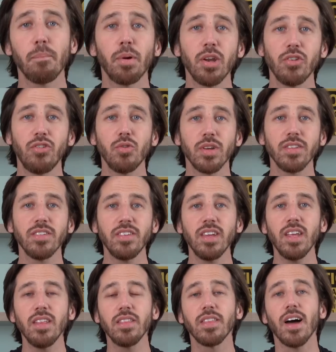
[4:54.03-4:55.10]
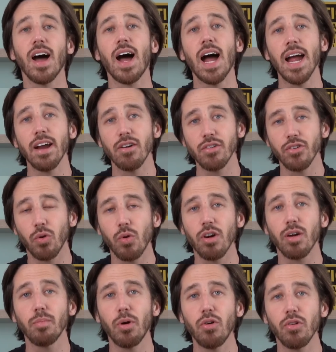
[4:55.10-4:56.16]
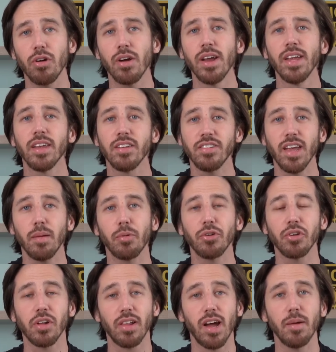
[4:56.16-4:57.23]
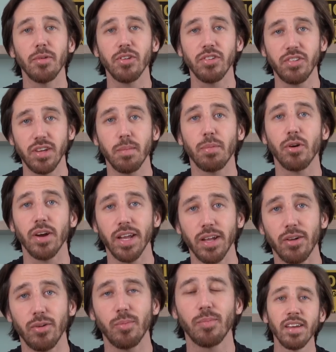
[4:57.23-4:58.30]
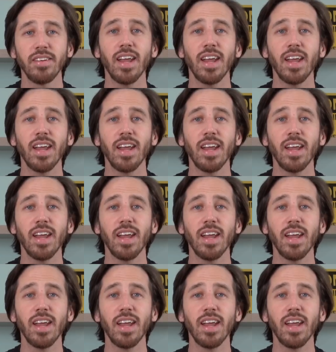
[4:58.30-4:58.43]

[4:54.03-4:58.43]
But as you can see, the higher torque motor is able to climb a steeper hill.